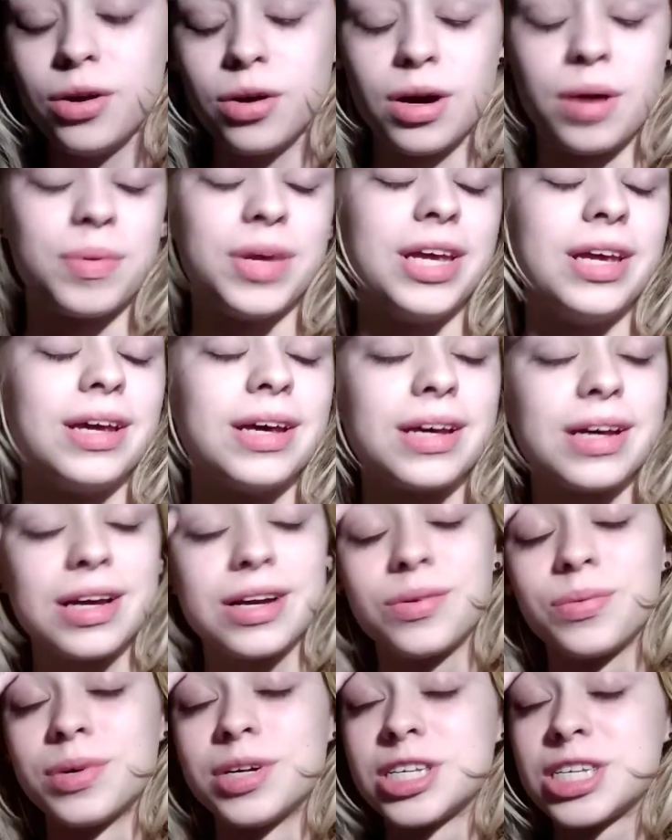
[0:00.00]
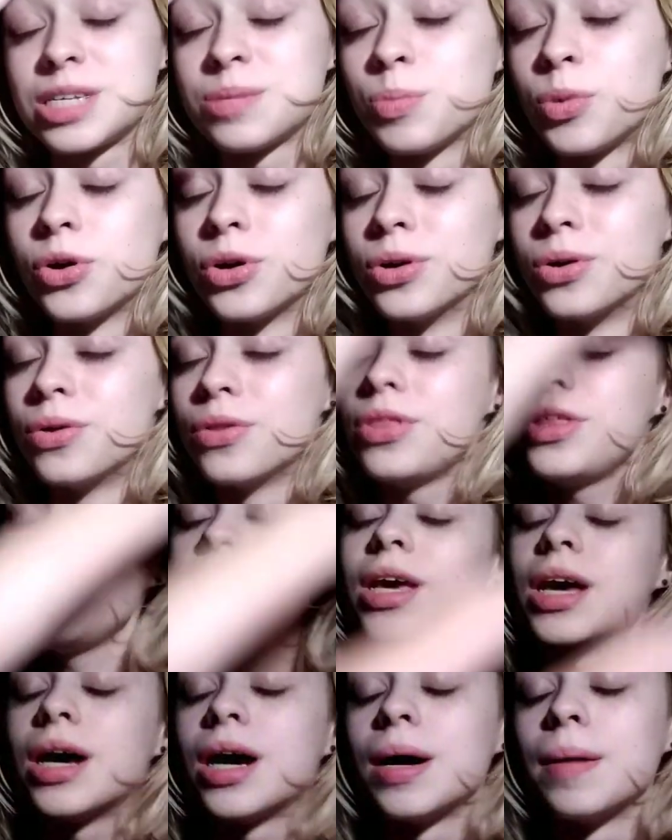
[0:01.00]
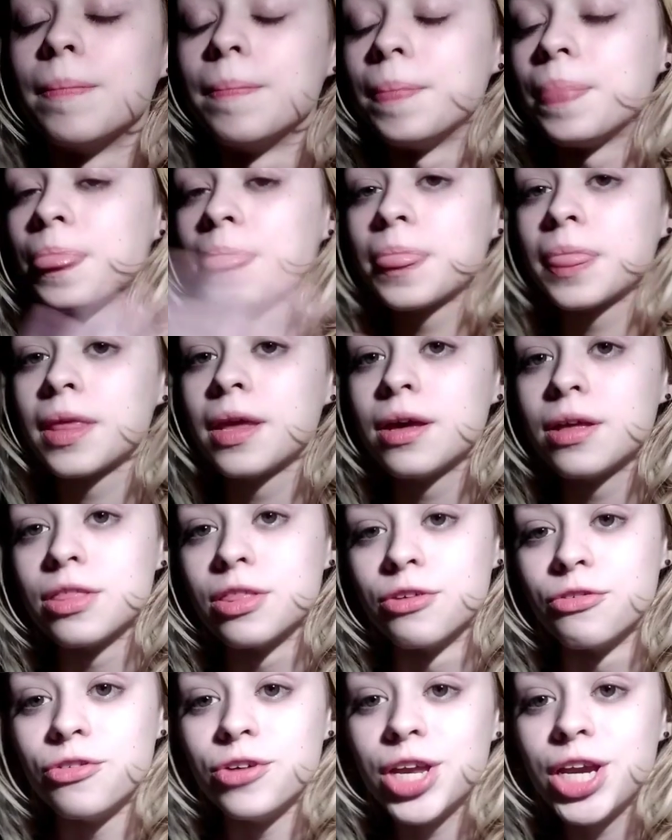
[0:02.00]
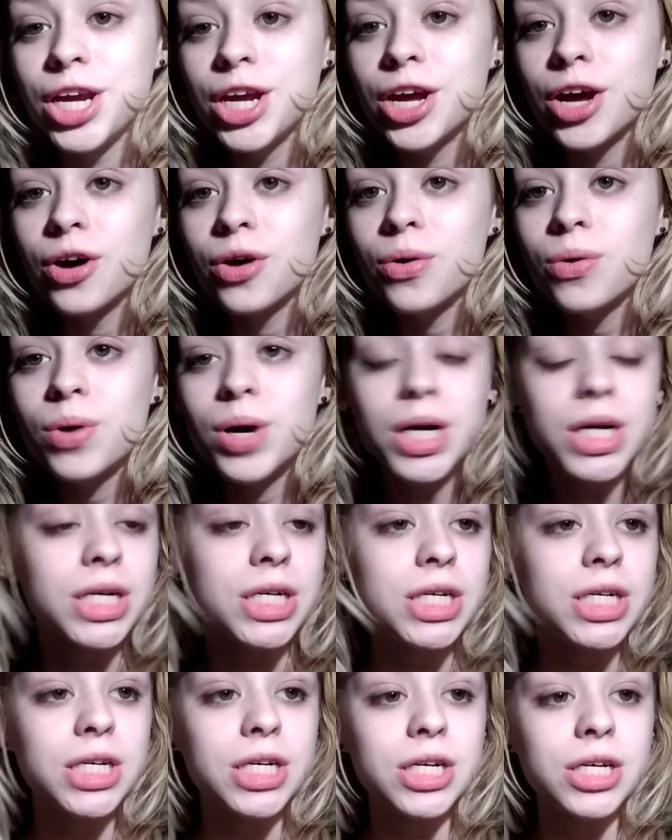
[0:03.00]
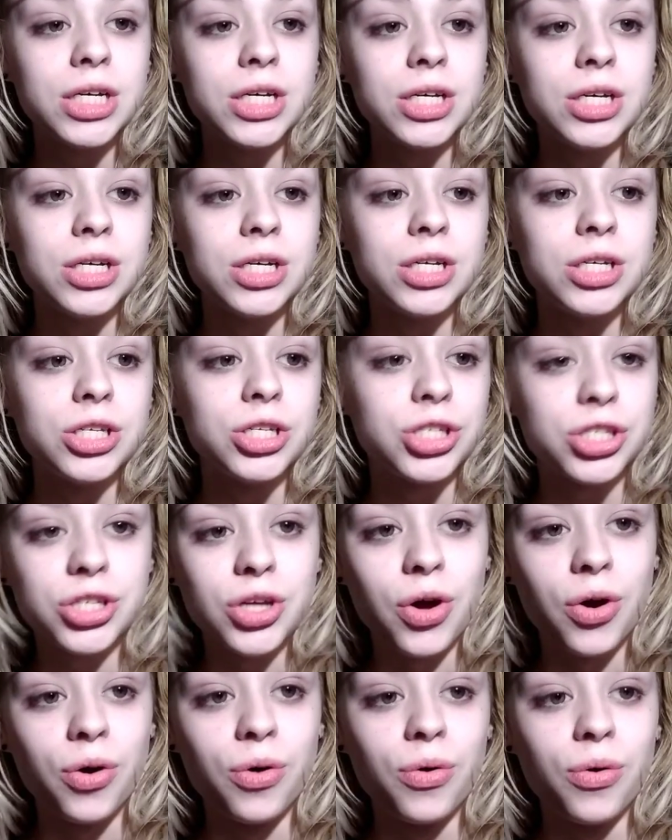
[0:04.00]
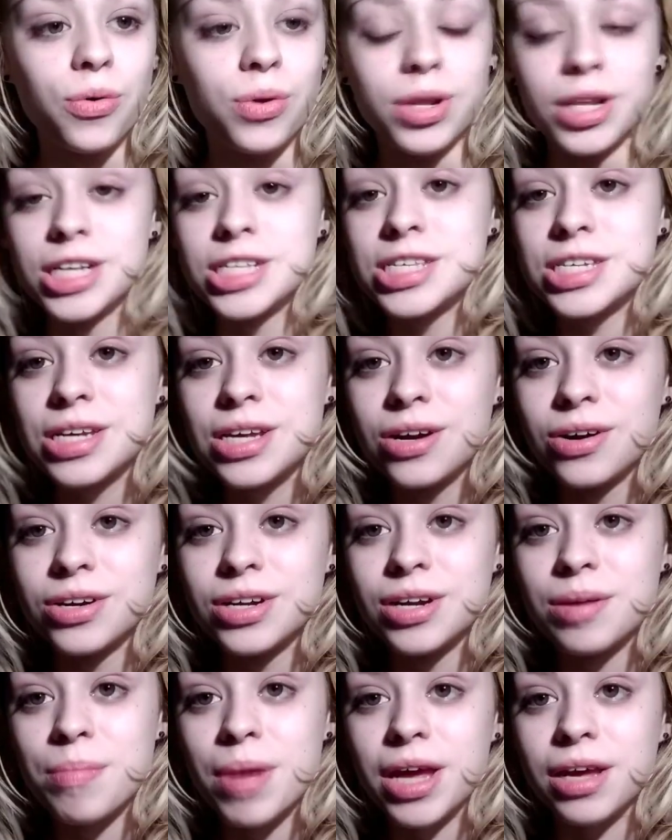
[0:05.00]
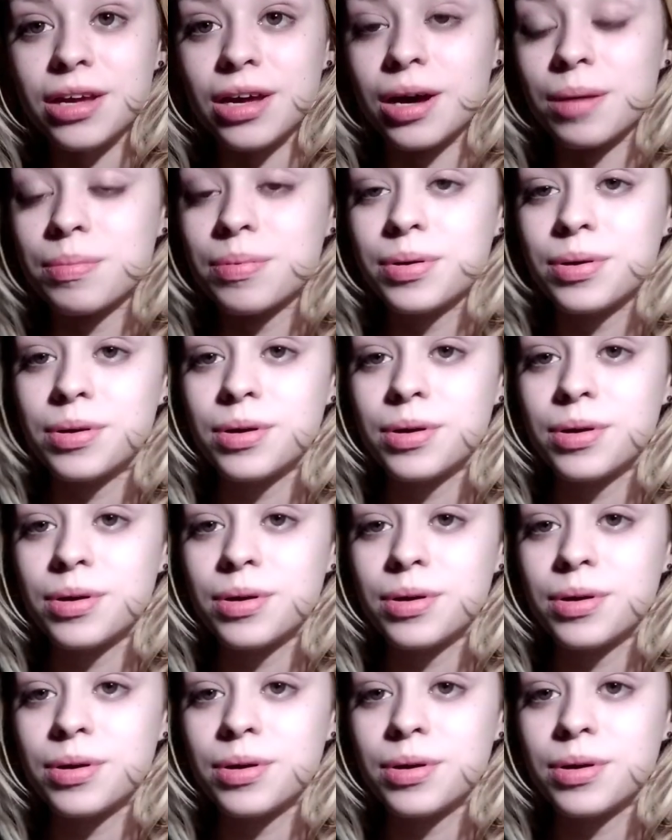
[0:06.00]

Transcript: I don't want to spoil the video. So let's get on to makeup.